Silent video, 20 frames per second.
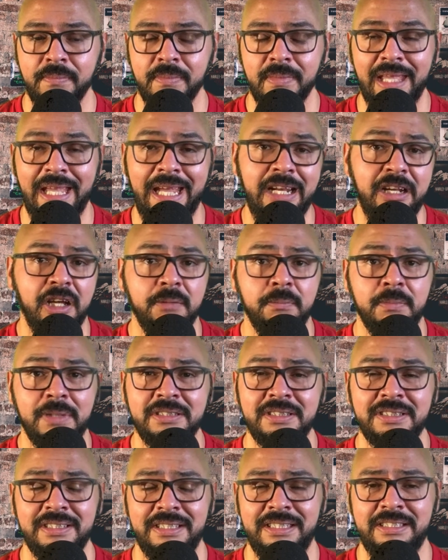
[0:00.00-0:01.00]
Elon Musk
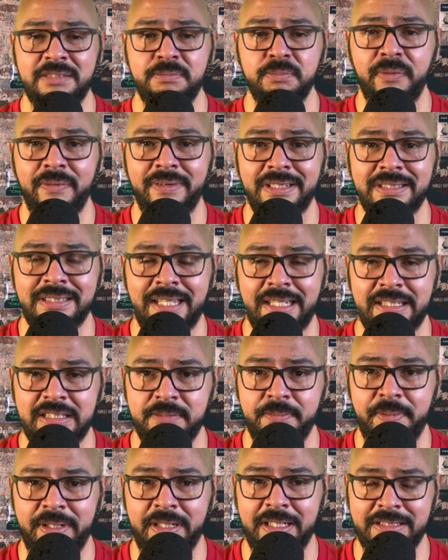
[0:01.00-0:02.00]
is moving to Texas
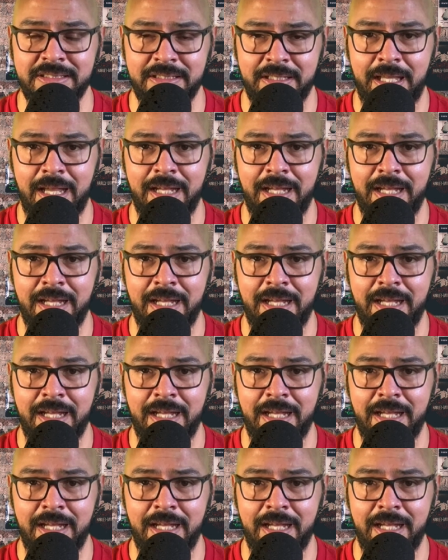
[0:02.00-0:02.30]
because of that.